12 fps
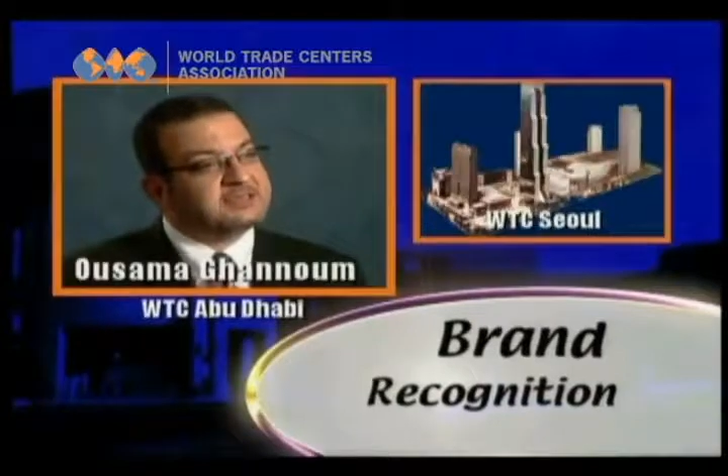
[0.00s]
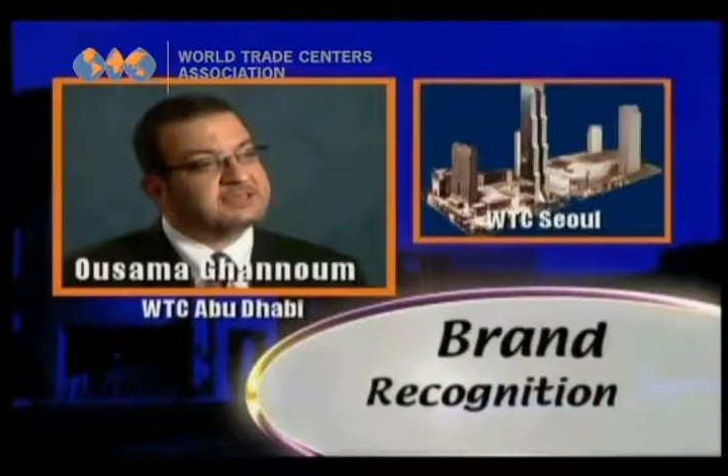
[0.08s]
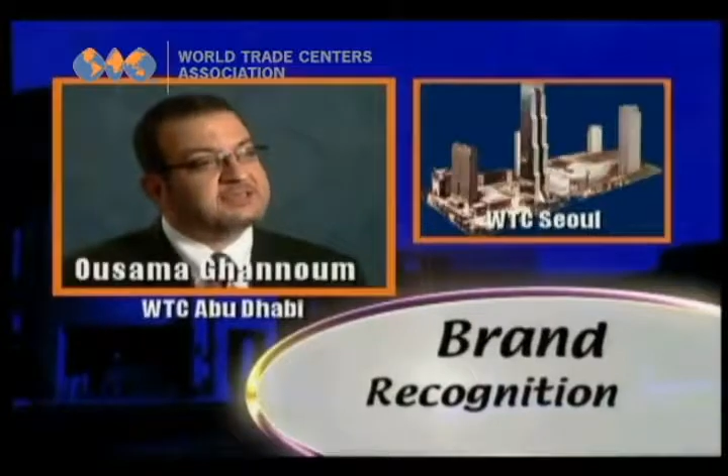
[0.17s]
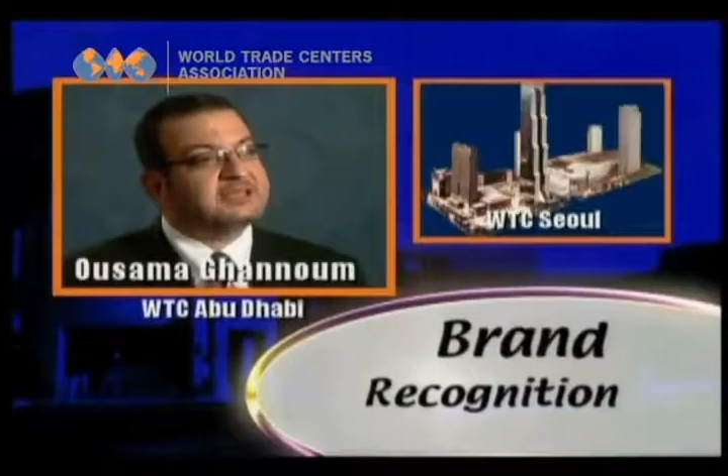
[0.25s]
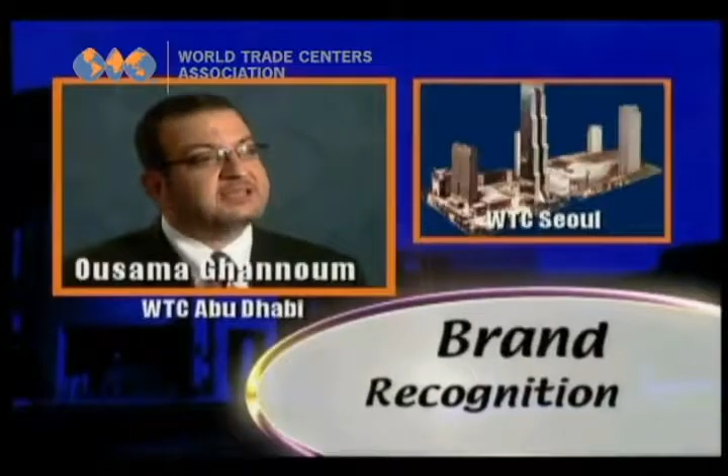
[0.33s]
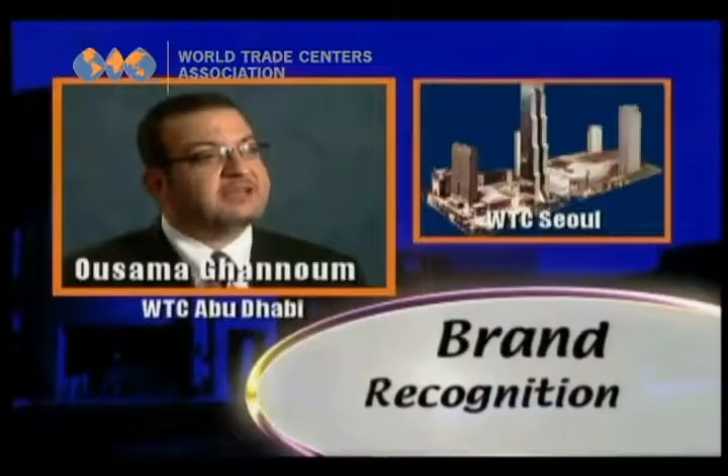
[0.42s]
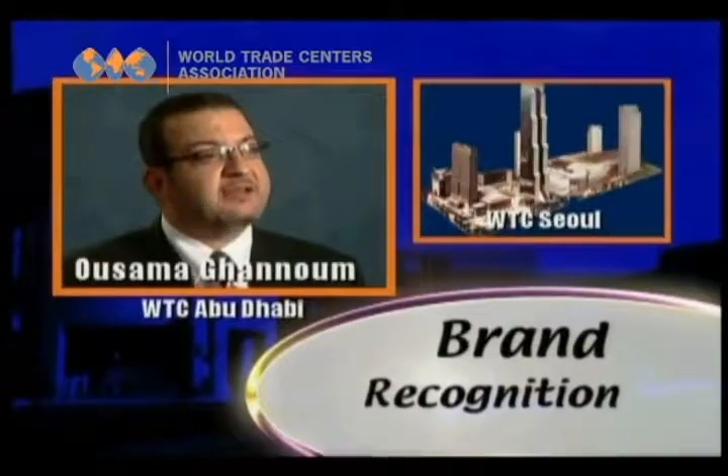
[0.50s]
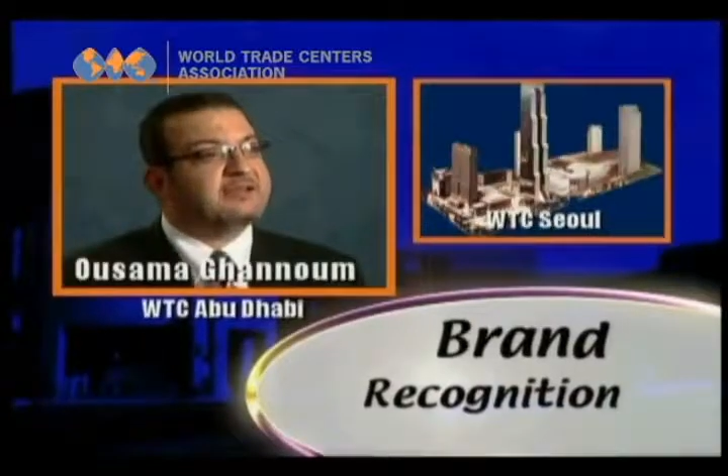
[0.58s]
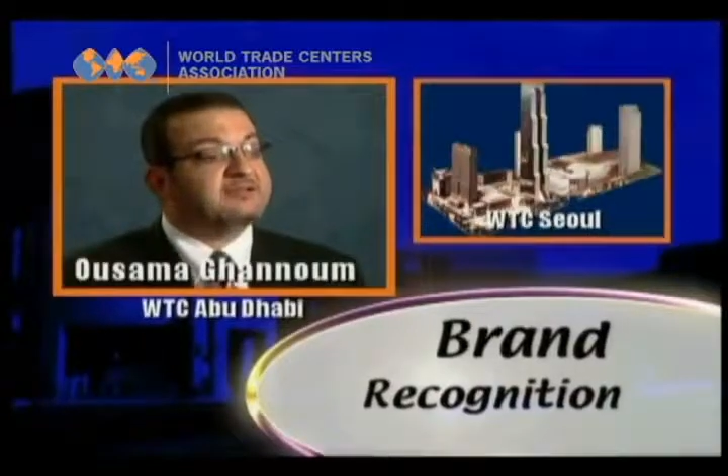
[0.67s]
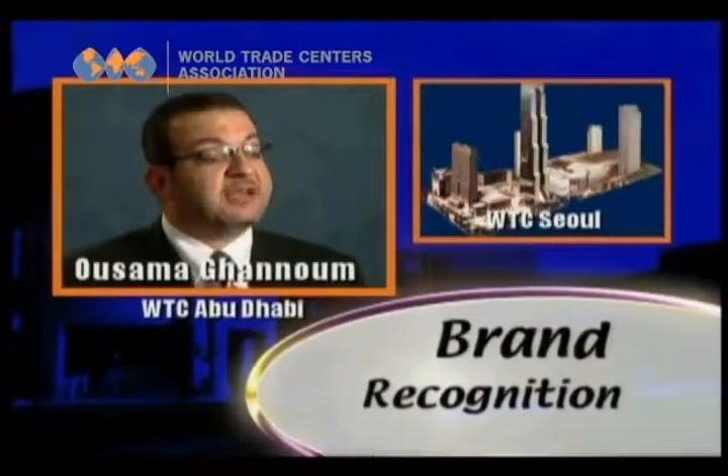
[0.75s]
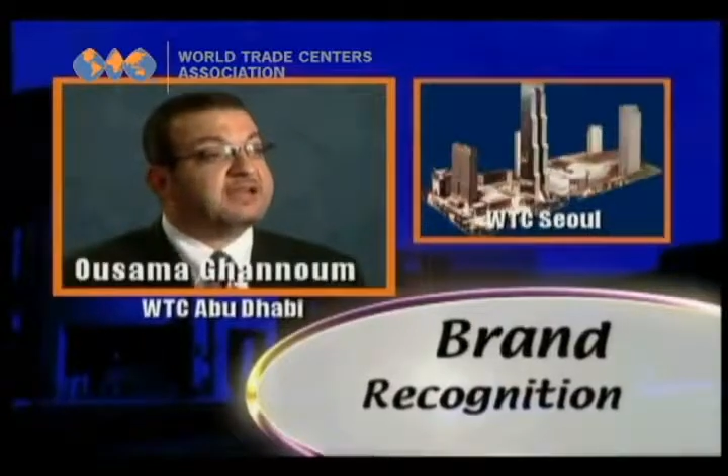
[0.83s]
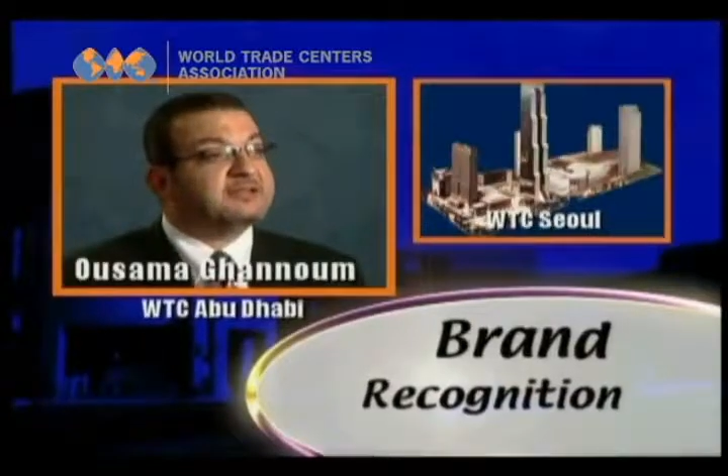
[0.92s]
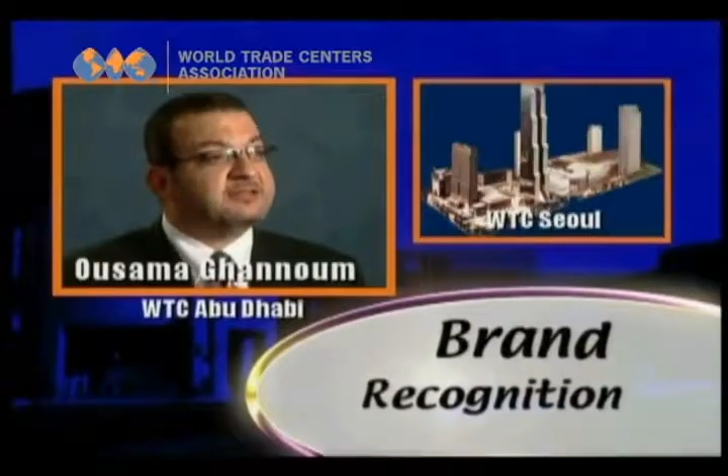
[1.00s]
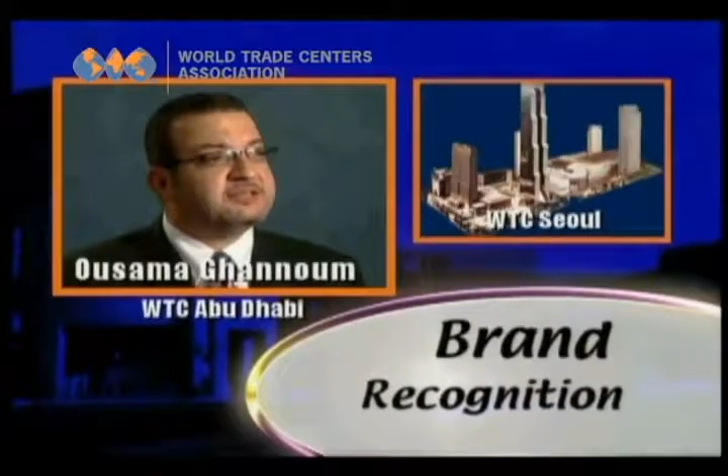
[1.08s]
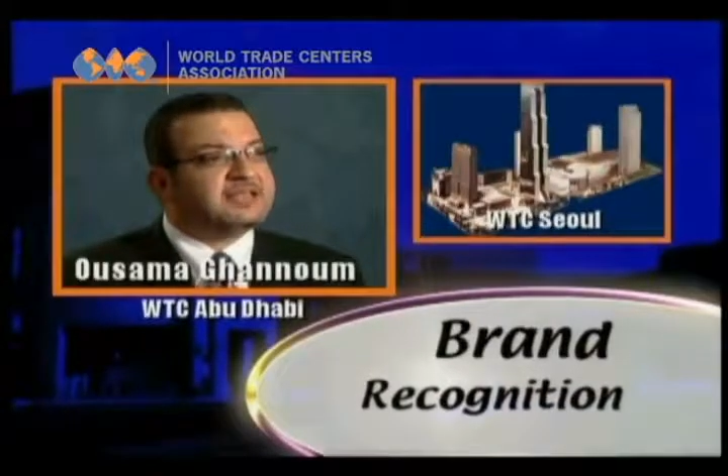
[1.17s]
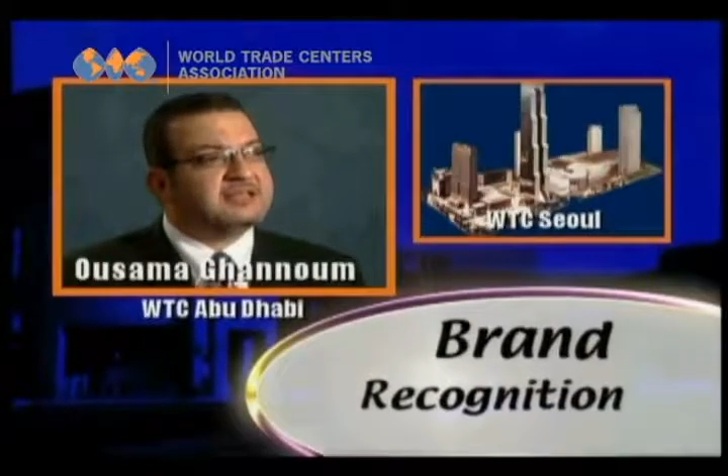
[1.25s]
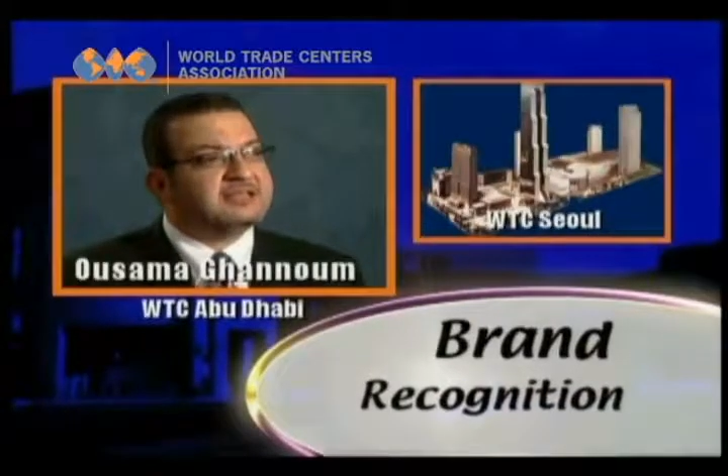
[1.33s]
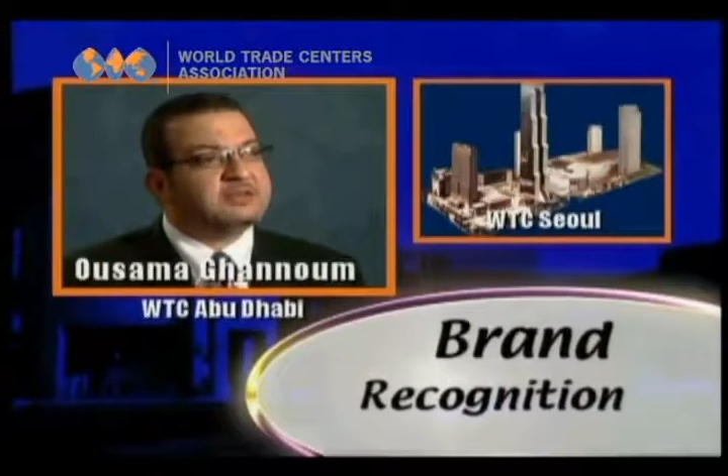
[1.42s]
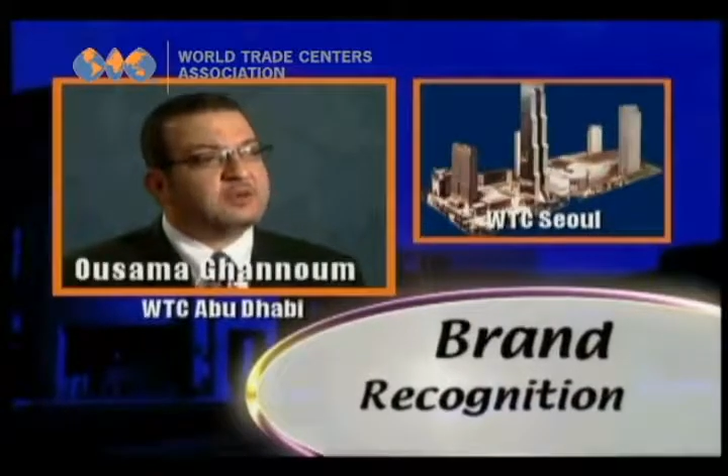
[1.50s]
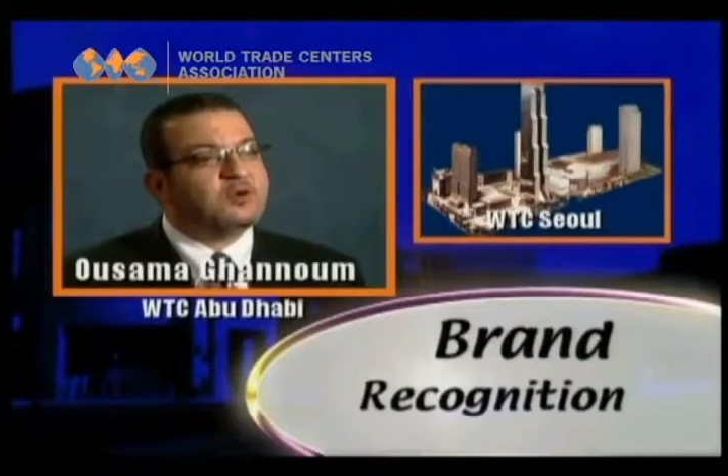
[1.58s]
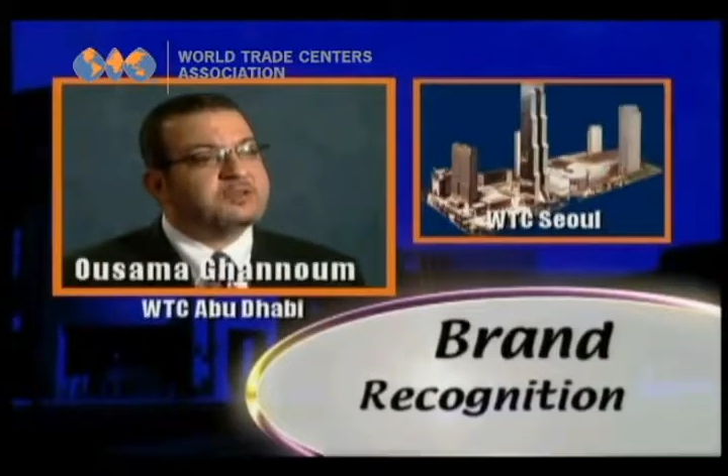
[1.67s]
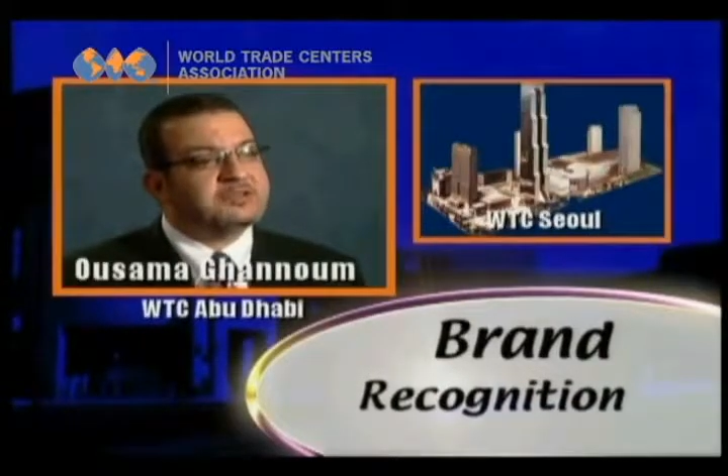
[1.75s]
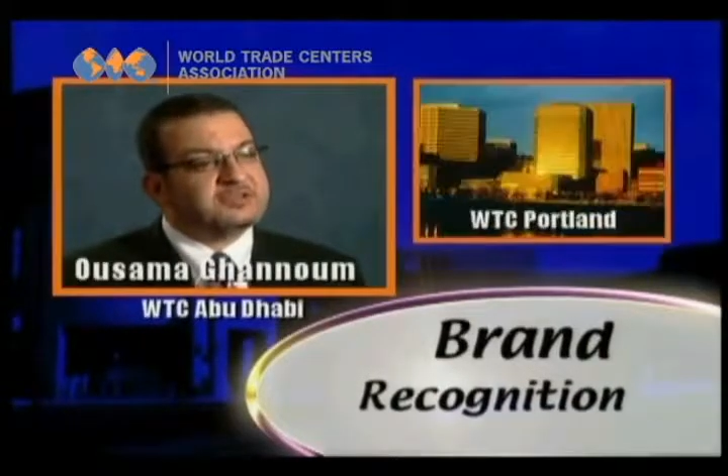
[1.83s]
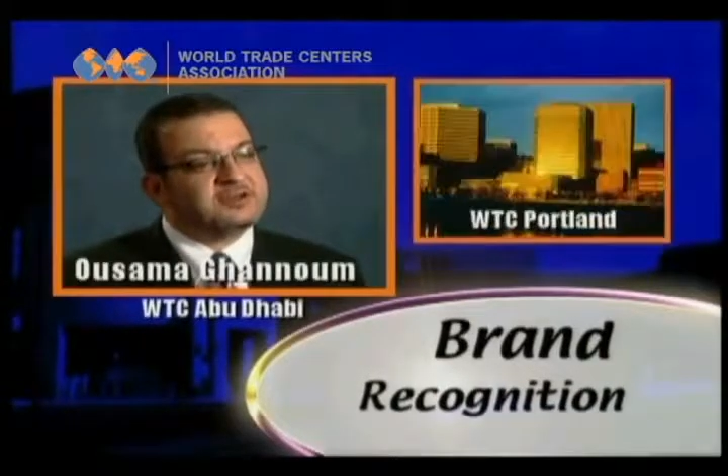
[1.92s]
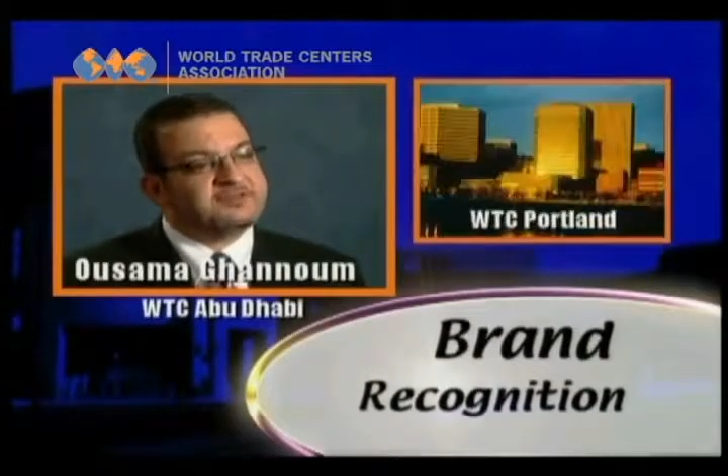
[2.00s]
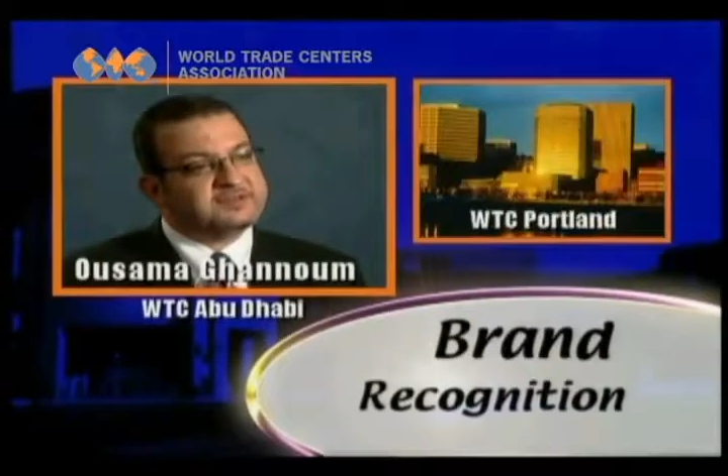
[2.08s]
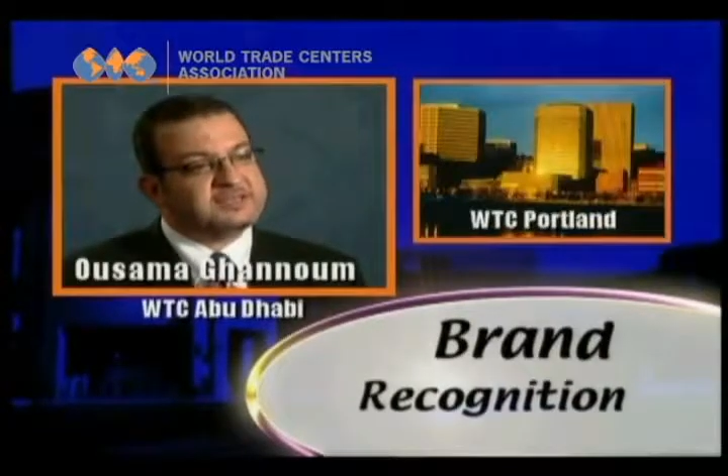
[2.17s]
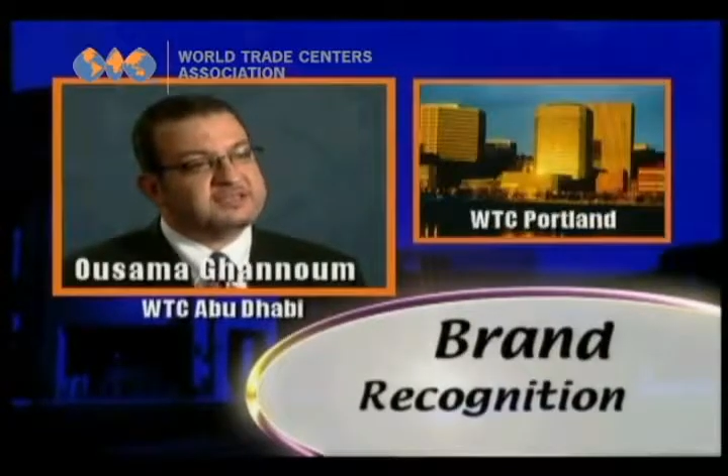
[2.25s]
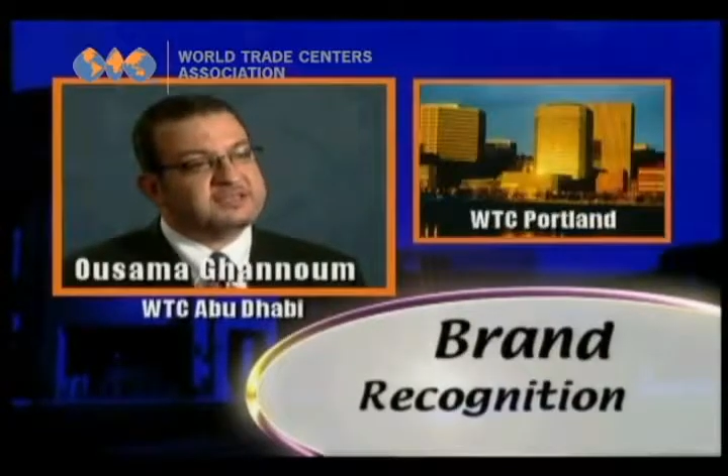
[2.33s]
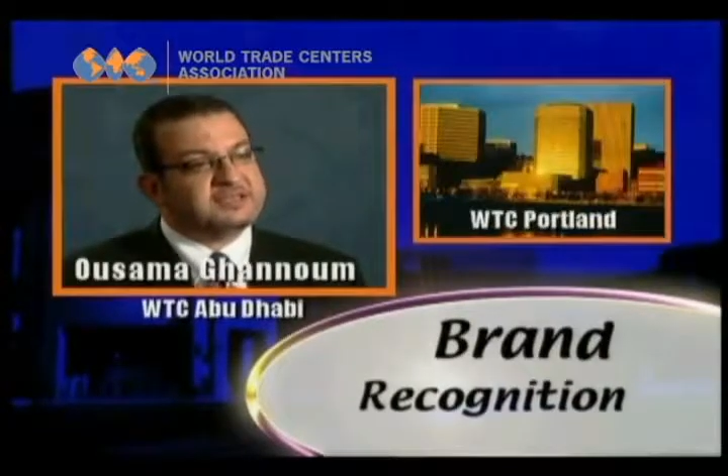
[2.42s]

it and they understand that all the services